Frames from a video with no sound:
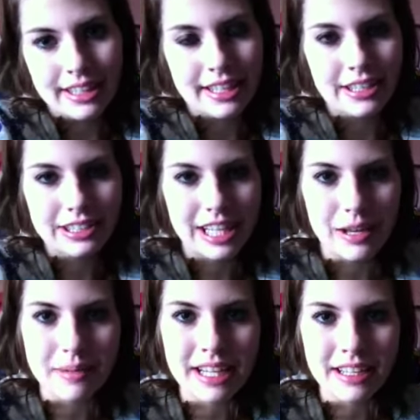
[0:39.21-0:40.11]
And he'll tell
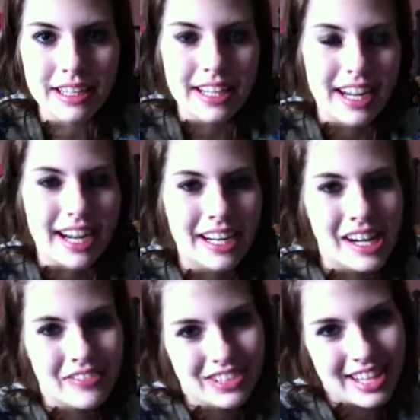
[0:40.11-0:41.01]
me. And
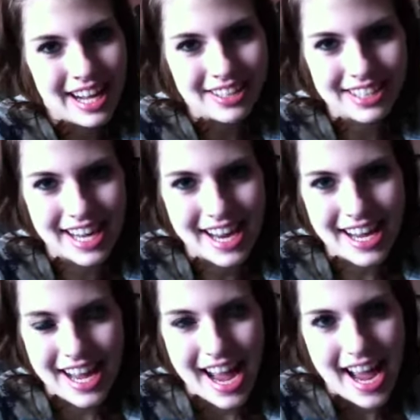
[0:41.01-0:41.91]
after that, I'll say,
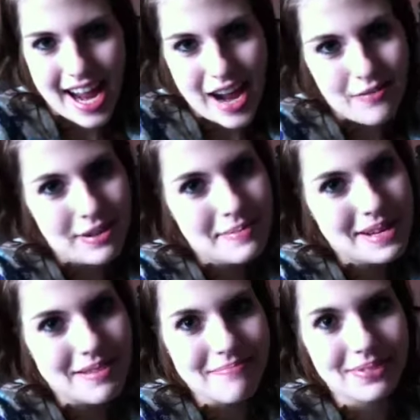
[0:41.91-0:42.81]
hey, I'm going to be
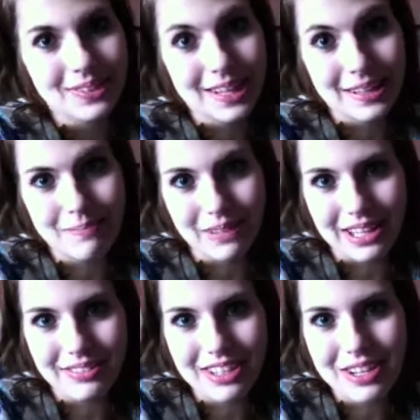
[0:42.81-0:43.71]
completely
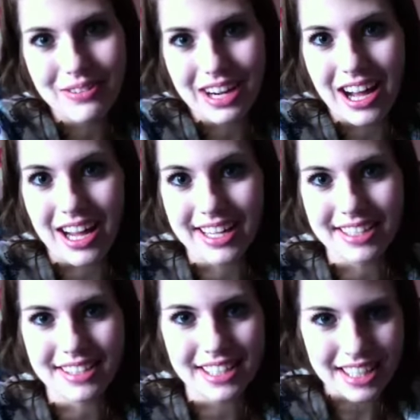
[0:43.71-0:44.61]
blunt with you and
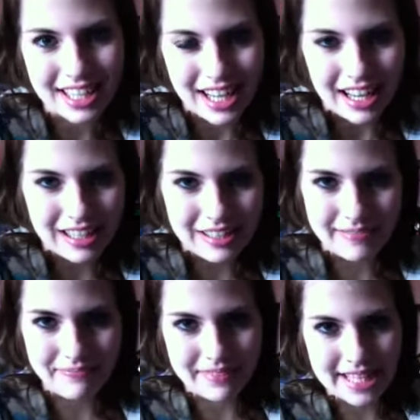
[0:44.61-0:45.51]
honest.
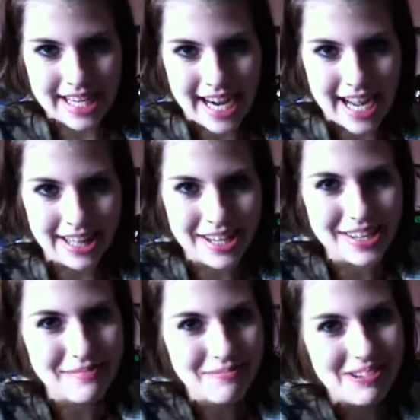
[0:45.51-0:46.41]
Um, yeah, I like
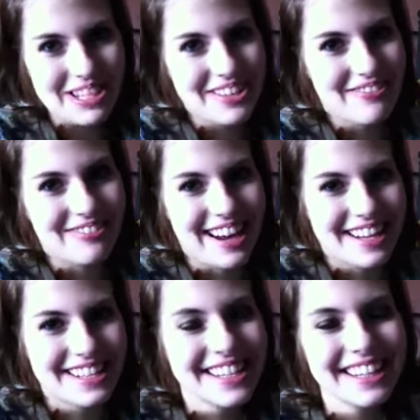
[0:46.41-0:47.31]
you more than a friend.